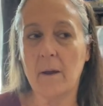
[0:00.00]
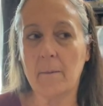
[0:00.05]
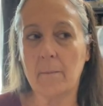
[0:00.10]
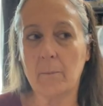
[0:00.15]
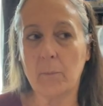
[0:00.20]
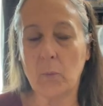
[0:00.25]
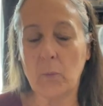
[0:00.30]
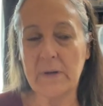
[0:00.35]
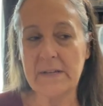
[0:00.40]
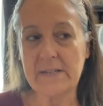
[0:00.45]

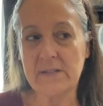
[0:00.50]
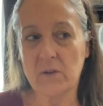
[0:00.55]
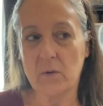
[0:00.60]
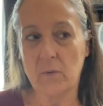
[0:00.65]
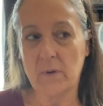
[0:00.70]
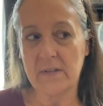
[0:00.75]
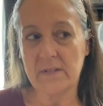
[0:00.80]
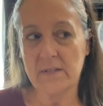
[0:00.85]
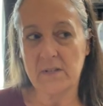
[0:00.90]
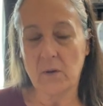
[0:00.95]
boys
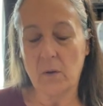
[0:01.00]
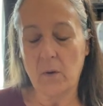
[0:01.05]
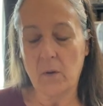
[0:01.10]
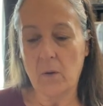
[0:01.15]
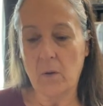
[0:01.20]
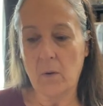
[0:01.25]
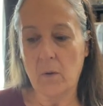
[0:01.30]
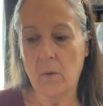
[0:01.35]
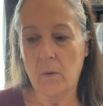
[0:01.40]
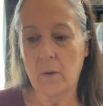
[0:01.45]
across the
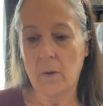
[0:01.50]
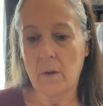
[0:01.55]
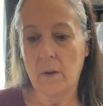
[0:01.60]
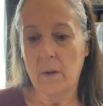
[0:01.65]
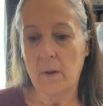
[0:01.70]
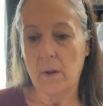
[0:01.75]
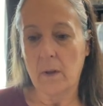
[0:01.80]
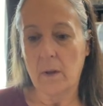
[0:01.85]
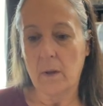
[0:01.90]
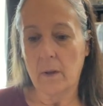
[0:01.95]
hall
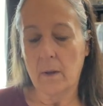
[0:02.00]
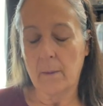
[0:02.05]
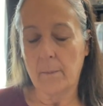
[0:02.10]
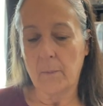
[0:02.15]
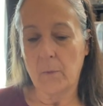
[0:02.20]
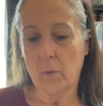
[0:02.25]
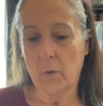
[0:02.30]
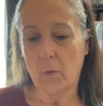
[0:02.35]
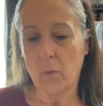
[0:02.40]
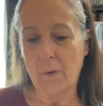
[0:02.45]

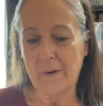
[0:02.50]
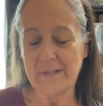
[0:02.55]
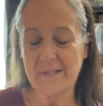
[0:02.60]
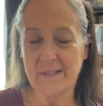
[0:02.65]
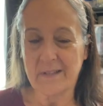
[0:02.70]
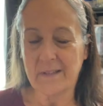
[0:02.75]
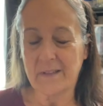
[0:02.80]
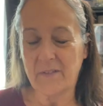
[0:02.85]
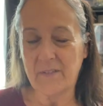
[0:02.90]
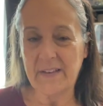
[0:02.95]
or across
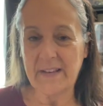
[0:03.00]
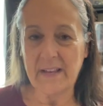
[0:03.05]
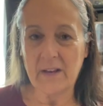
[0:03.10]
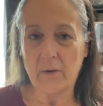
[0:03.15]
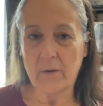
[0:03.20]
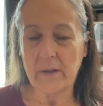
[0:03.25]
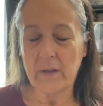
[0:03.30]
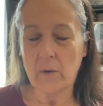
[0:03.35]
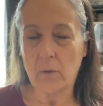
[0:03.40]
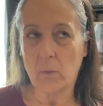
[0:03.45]
the living
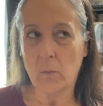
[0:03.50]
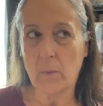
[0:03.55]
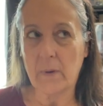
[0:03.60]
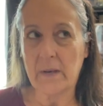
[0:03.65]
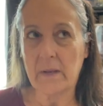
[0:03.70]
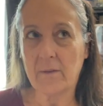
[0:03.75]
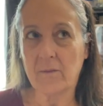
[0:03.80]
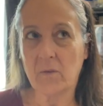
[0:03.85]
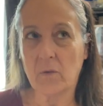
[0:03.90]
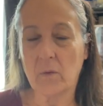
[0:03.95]
area or
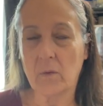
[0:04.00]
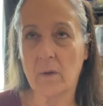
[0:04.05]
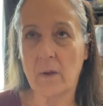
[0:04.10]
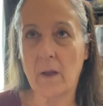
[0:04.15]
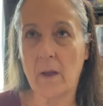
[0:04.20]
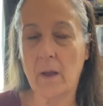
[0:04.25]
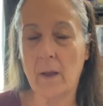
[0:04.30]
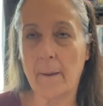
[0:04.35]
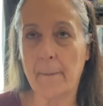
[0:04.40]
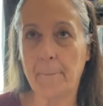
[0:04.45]
whatever
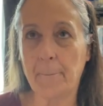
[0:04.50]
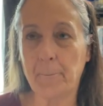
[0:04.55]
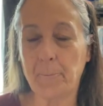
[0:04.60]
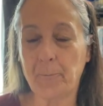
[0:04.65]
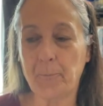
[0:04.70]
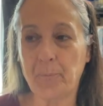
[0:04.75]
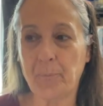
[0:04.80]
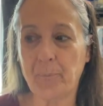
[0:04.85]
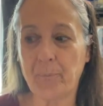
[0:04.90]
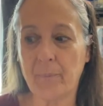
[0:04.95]

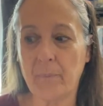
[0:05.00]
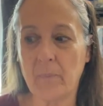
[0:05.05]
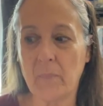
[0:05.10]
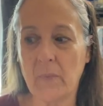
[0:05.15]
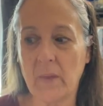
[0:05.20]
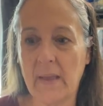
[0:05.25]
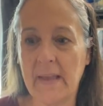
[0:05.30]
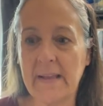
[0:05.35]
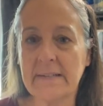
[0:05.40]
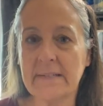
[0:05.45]

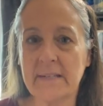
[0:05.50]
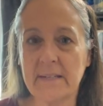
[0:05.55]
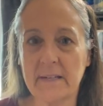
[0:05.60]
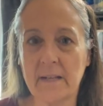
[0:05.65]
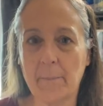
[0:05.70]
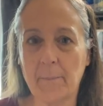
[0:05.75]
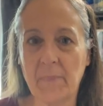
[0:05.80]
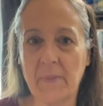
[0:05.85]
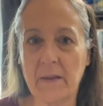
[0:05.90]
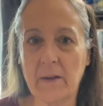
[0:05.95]
ended
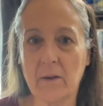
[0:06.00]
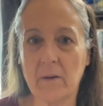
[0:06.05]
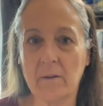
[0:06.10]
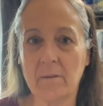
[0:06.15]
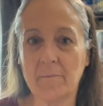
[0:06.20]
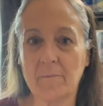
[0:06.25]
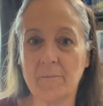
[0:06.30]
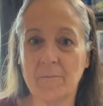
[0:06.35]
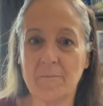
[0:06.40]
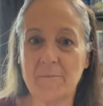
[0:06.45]
up there.
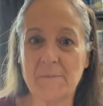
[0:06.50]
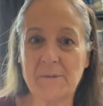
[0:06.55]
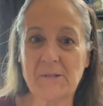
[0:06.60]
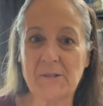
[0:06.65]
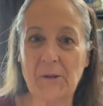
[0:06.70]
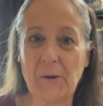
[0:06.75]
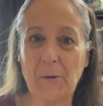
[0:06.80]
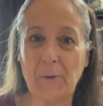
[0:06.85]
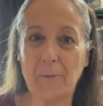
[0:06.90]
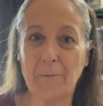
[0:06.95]

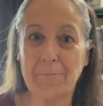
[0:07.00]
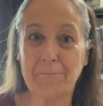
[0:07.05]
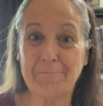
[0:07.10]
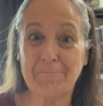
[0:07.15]
So